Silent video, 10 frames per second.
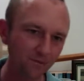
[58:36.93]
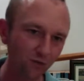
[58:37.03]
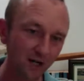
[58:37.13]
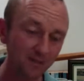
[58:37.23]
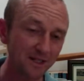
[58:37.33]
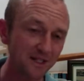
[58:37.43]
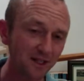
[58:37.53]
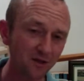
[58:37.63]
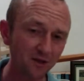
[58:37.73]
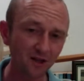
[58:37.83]
really busy
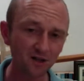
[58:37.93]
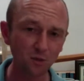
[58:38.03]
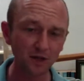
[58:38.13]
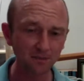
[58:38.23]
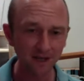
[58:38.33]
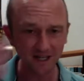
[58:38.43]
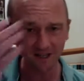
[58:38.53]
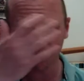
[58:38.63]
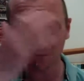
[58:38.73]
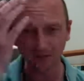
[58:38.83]
over the last week making
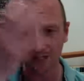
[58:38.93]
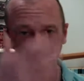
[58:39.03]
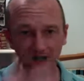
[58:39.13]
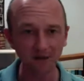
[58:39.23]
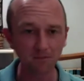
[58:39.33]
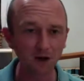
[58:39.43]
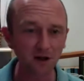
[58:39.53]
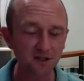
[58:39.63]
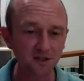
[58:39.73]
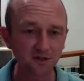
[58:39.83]
up the
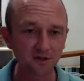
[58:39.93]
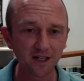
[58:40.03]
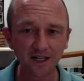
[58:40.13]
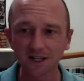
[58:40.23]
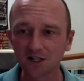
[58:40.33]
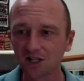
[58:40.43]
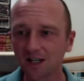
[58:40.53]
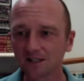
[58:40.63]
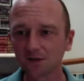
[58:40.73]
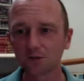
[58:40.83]
masks for the
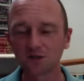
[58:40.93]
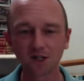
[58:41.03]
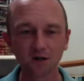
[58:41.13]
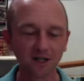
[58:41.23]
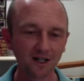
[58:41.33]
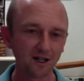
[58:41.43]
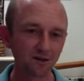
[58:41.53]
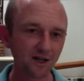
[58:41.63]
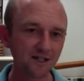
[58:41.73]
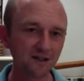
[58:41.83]
NHS, and also
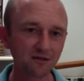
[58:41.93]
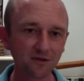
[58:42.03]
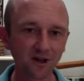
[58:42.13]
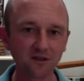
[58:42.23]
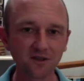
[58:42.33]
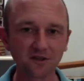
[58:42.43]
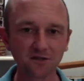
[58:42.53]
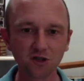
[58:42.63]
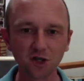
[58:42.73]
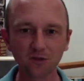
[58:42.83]
raising funds
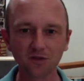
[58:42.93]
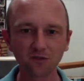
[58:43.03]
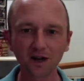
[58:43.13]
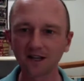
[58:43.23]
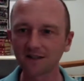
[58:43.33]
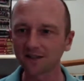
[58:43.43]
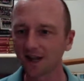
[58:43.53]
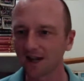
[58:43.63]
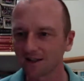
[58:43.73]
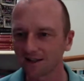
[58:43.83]
for Thomas Franks,
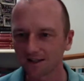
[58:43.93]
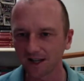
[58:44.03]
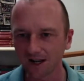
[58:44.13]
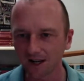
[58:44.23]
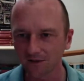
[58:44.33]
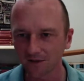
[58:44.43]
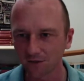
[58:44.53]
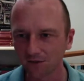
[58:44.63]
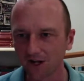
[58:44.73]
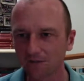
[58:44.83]
and to
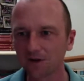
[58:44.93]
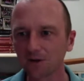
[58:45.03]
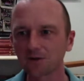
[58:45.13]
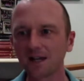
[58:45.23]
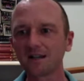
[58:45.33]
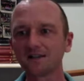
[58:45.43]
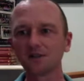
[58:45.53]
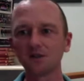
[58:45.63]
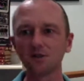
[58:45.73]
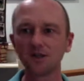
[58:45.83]
provide meals and
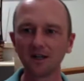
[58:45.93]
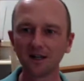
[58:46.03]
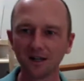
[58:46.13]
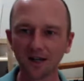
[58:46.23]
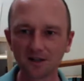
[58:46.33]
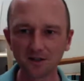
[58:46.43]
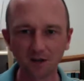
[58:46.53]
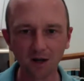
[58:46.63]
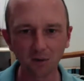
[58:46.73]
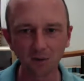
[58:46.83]
to
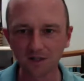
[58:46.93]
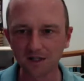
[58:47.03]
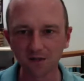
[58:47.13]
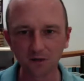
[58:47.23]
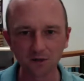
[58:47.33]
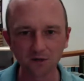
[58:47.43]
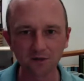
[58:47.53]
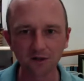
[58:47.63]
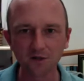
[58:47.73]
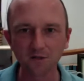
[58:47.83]
supply more materials
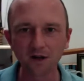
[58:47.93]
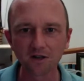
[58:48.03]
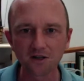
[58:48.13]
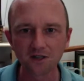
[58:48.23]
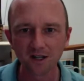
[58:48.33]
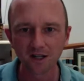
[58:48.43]
for those masks.